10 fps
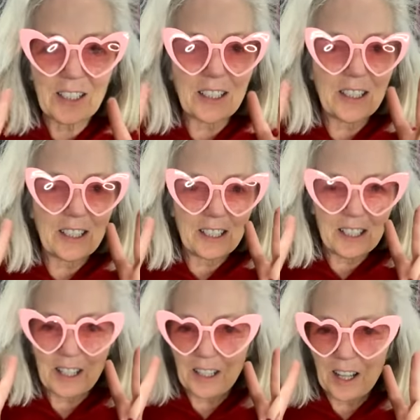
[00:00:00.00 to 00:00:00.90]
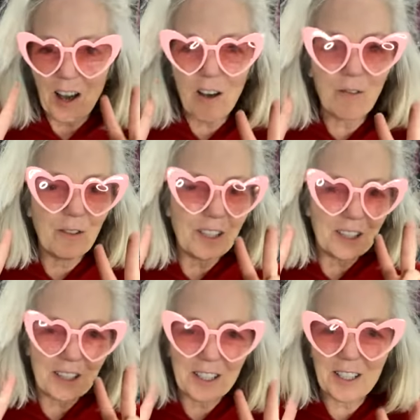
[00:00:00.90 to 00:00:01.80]
because the love
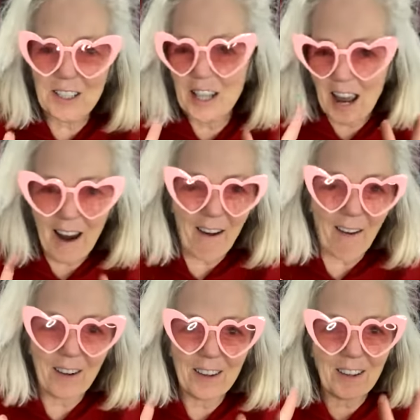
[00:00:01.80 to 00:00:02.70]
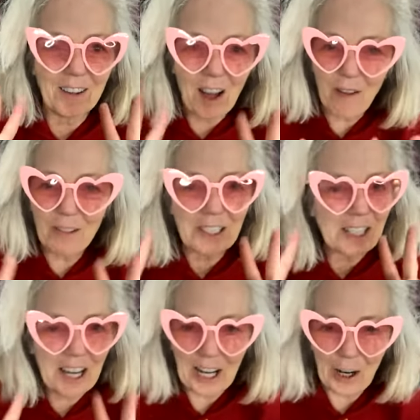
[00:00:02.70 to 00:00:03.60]
is there. The love is
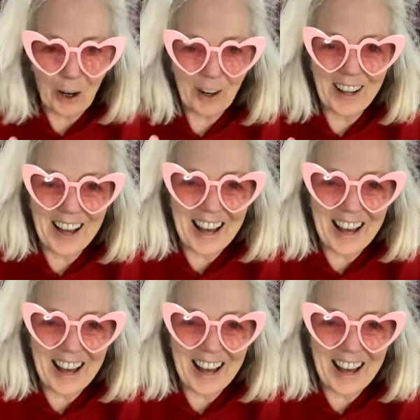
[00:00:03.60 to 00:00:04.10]
here.